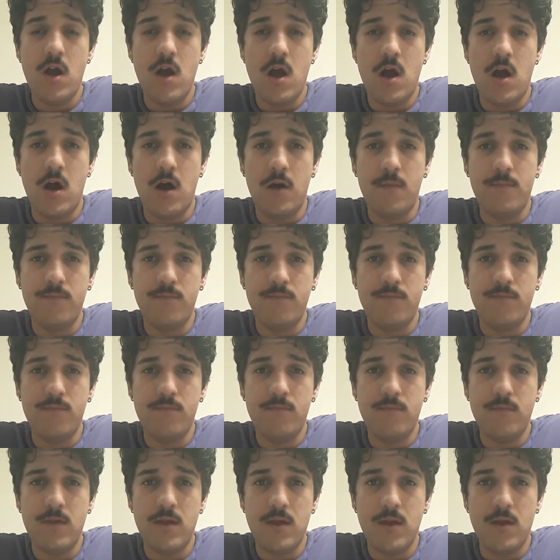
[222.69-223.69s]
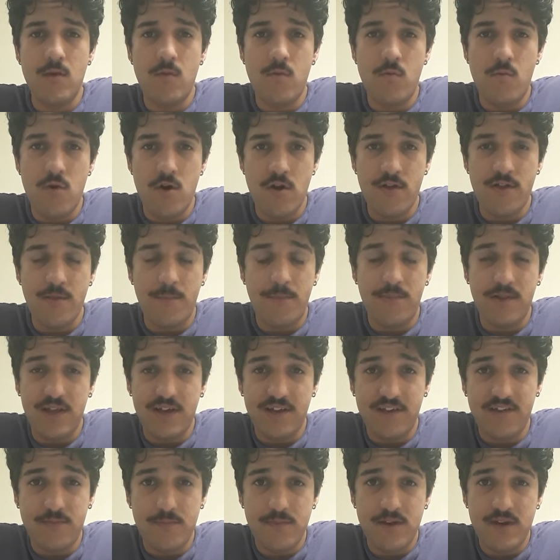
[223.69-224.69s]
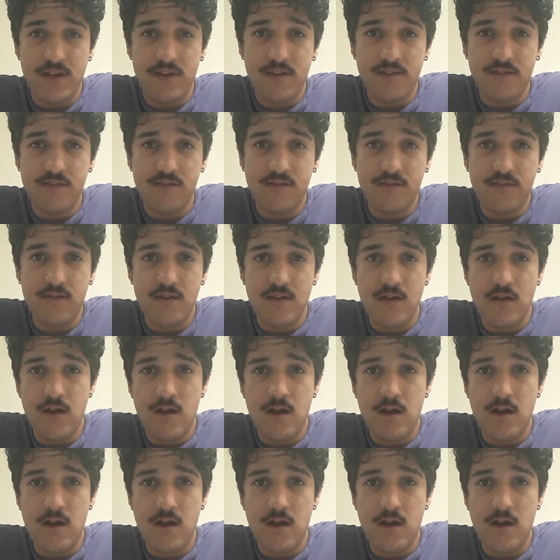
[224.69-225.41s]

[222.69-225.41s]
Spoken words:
the placement is